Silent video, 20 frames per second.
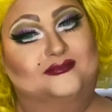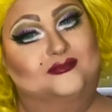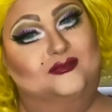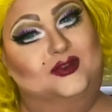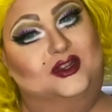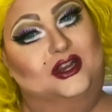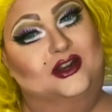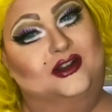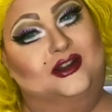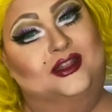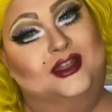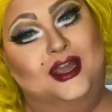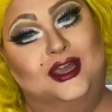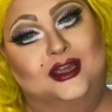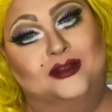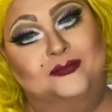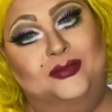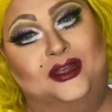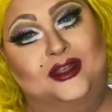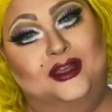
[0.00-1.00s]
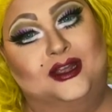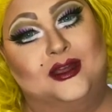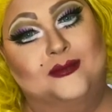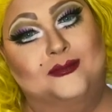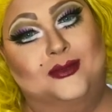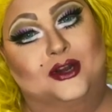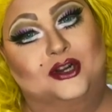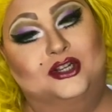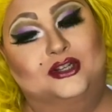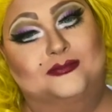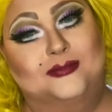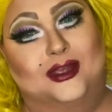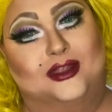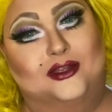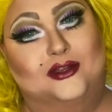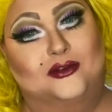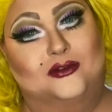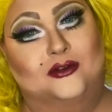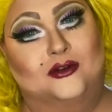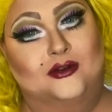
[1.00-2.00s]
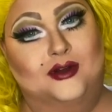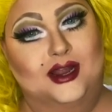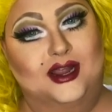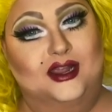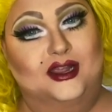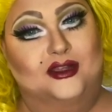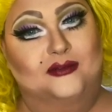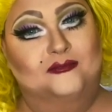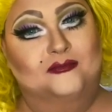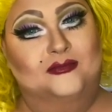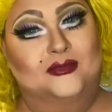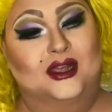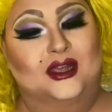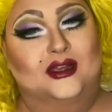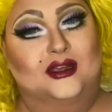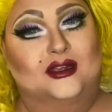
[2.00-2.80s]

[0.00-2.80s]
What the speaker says: You'd think it'd be like a marshmallow cream